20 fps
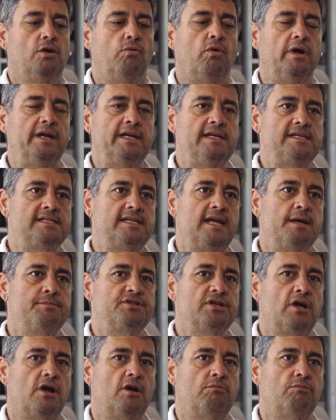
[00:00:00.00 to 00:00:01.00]
When he
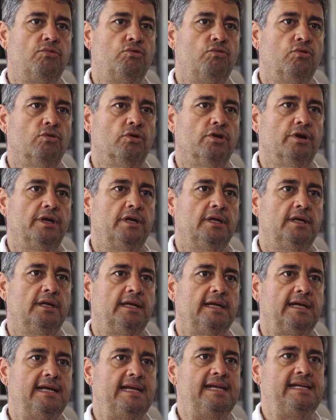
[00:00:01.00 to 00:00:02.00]
steps on board,
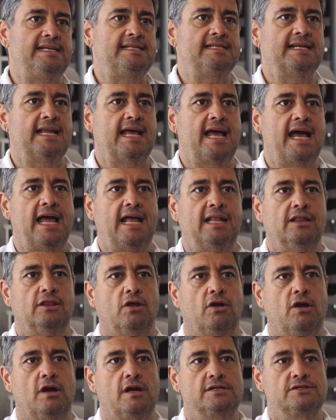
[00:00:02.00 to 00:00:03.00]
he's not
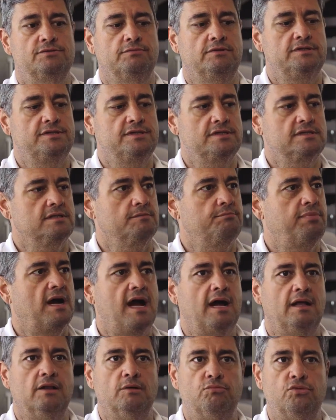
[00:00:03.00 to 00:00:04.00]
lost with just a
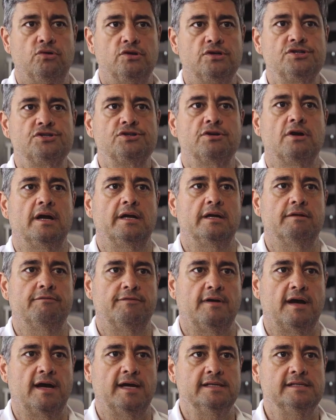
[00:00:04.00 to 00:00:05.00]
pile of books trying to
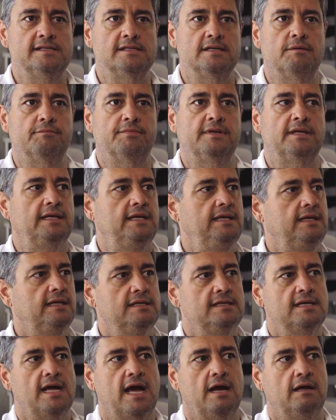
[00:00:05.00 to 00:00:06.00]
find something. He
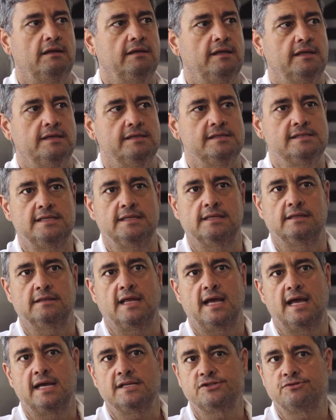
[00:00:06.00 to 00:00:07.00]
can dial in and see the
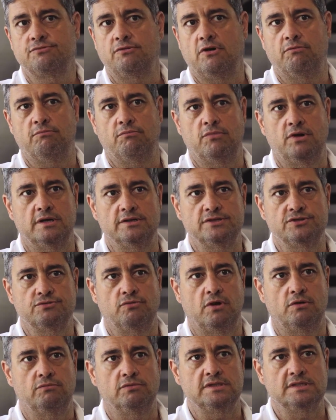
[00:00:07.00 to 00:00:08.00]
last twelve months
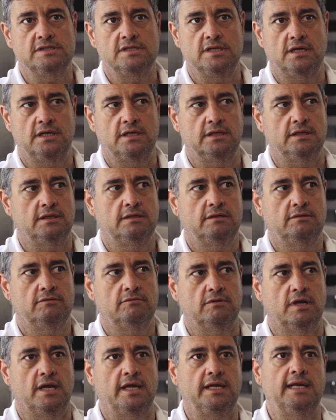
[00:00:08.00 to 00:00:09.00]
what was done,
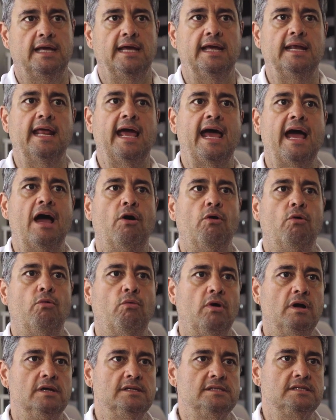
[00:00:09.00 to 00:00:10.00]
right? And how it
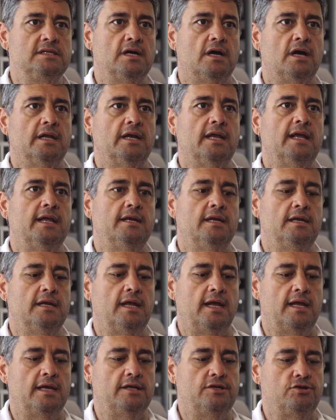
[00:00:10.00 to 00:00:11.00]
was done. And,
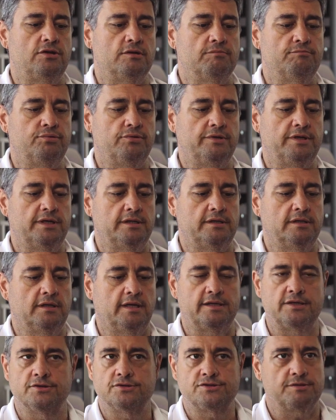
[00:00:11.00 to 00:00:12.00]
and you can put in
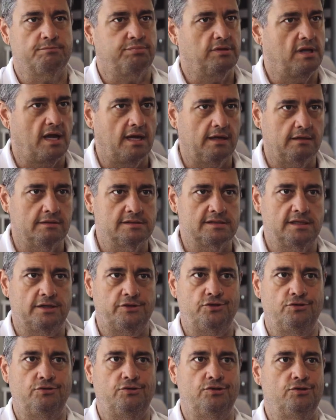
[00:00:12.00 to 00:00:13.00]
like your suppliers
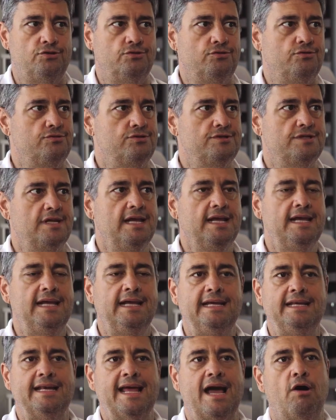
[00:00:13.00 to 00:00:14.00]
that you use.
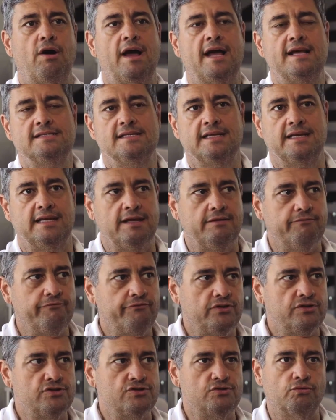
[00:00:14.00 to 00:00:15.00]
He now has an
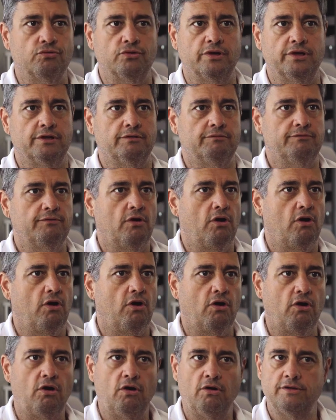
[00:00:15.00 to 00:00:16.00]
inventory of
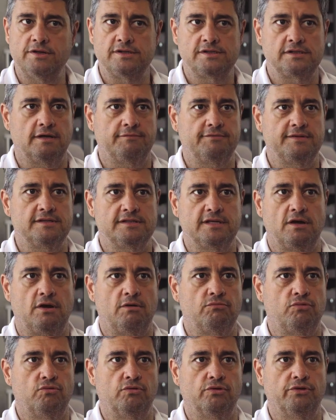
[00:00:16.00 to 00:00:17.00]
all the stuff that's
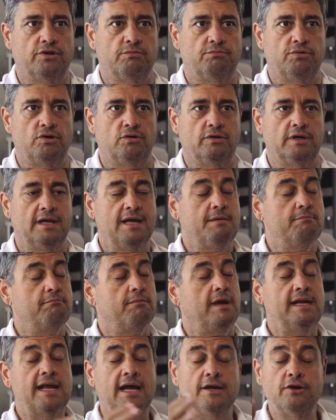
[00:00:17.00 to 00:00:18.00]
on board the boat.
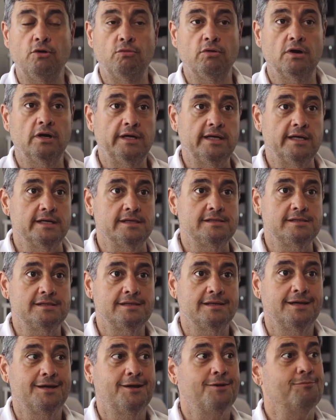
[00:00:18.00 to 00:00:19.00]
May not know where it is,
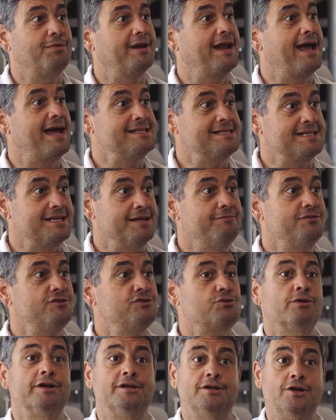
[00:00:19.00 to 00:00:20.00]
but has an
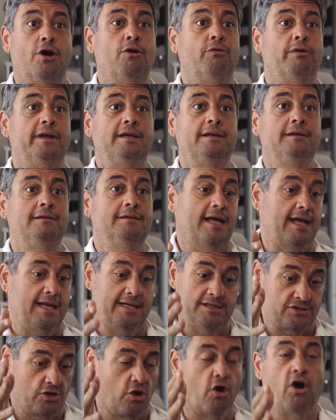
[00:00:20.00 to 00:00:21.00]
inventory knowing that
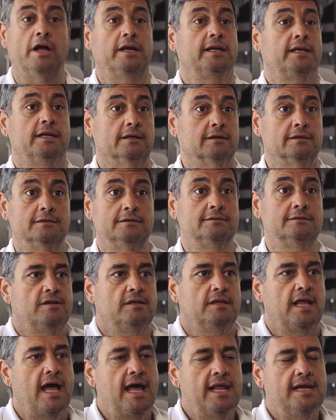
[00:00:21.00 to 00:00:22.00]
it's on here.
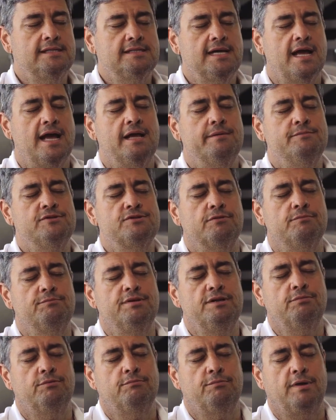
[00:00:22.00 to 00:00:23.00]
A lot of times when
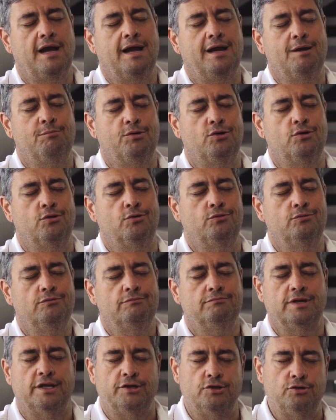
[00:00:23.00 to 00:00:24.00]
people buy a boat
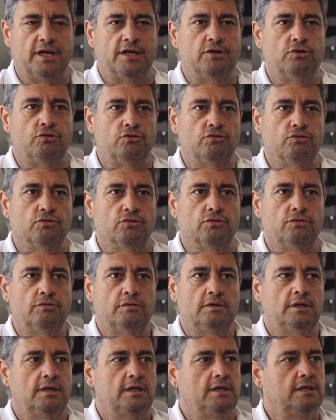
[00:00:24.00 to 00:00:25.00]
and you get new
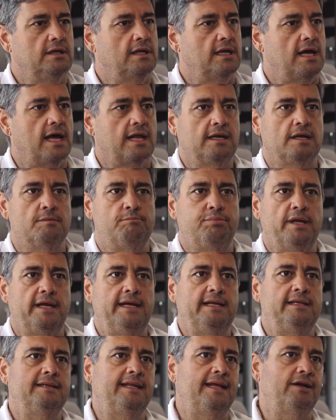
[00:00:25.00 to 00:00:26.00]
crew, not a
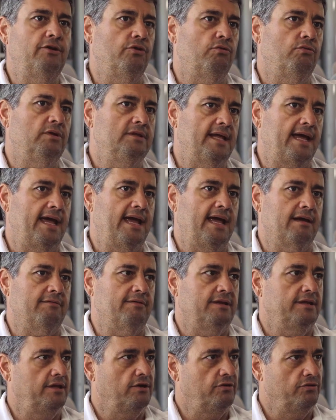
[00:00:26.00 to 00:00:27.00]
complaint, they don't know what they have
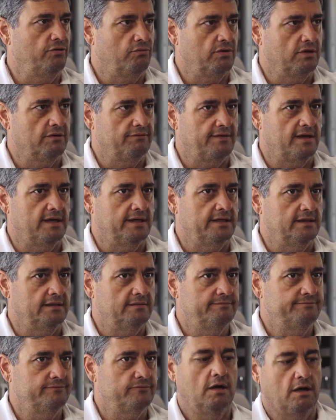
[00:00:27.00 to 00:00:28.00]
and they don't know where to find it.
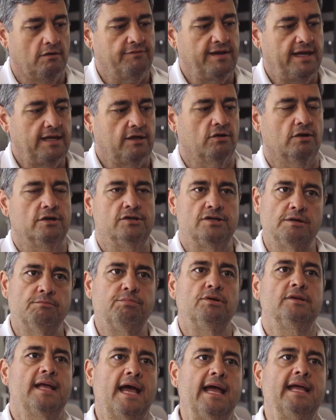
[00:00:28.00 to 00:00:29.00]
On Vanguard, you can
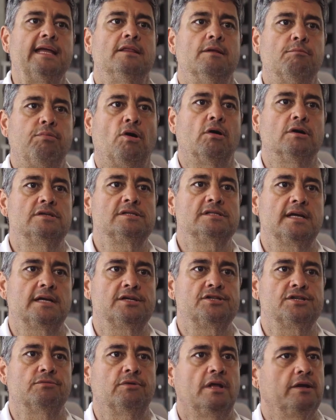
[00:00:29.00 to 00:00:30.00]
put that in the parts
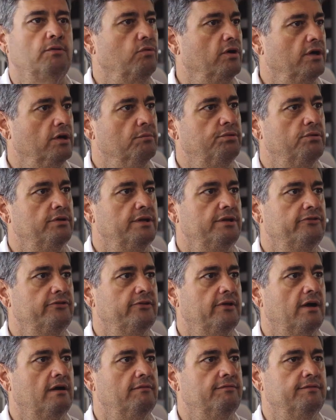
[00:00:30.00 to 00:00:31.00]
section, like where you're putting
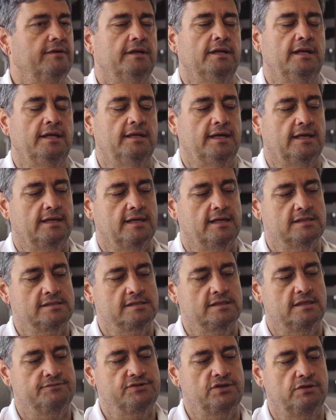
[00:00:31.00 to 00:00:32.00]
stuff and, and that kind of stuff.